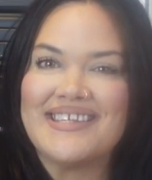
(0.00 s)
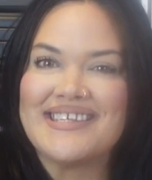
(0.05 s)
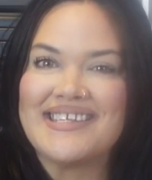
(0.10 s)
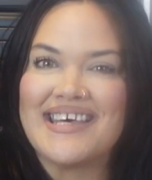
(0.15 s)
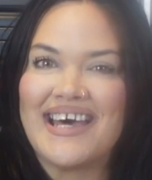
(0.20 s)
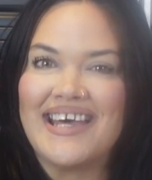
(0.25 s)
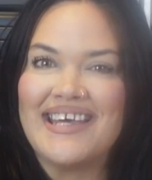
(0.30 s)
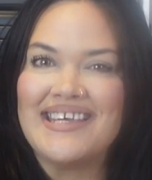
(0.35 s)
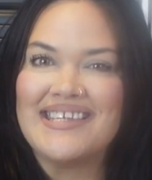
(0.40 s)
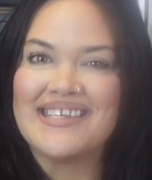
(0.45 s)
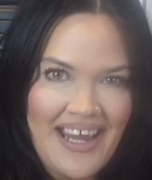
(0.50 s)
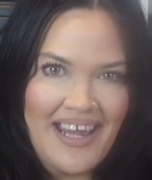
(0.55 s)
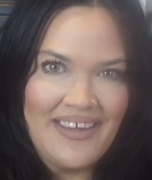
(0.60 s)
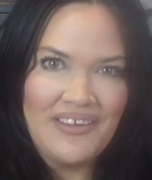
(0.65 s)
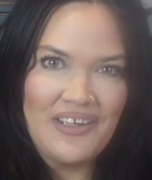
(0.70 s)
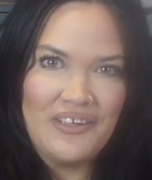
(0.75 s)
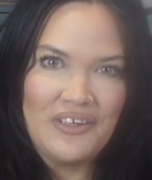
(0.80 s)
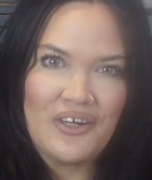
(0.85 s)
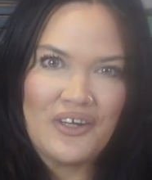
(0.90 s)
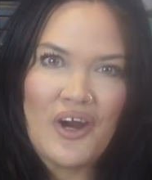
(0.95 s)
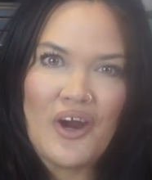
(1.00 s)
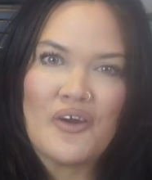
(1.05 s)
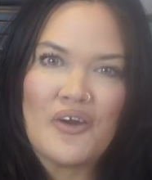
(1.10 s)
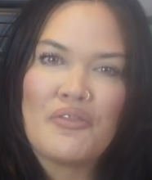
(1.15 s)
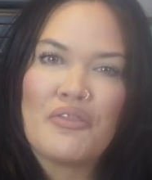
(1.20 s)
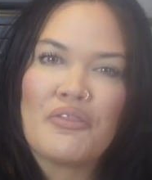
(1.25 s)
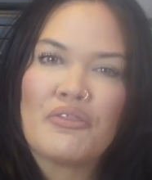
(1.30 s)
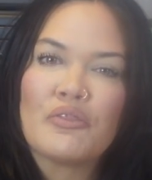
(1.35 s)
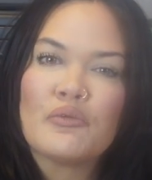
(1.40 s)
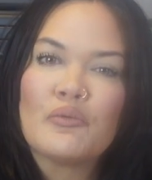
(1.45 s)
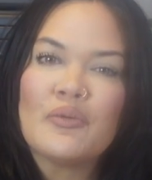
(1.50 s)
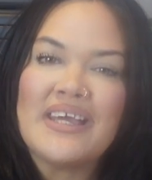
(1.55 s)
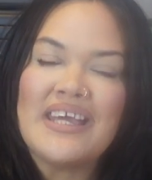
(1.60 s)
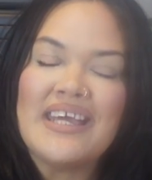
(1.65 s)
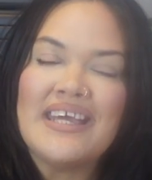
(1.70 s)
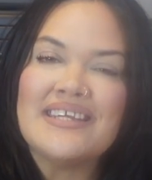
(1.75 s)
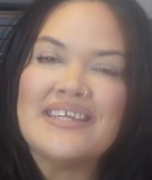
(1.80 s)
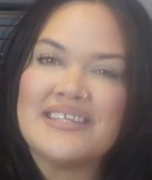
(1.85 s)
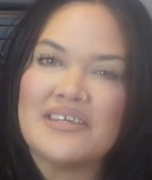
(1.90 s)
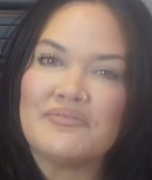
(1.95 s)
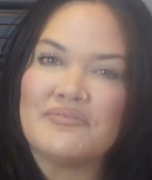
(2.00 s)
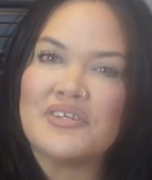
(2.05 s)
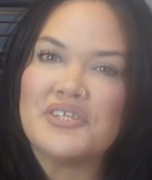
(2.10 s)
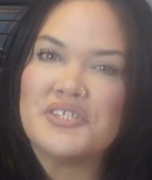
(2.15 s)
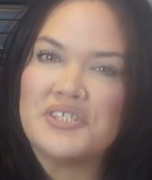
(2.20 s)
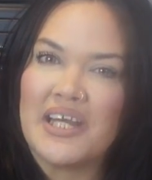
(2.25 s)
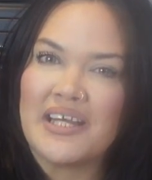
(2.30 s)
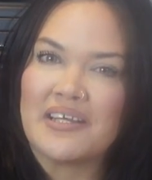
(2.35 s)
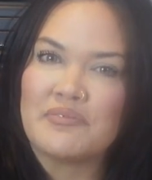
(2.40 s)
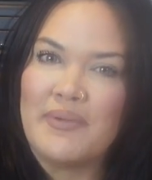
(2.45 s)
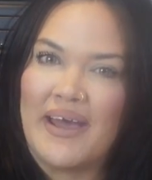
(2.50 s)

size, and then there are 3 different check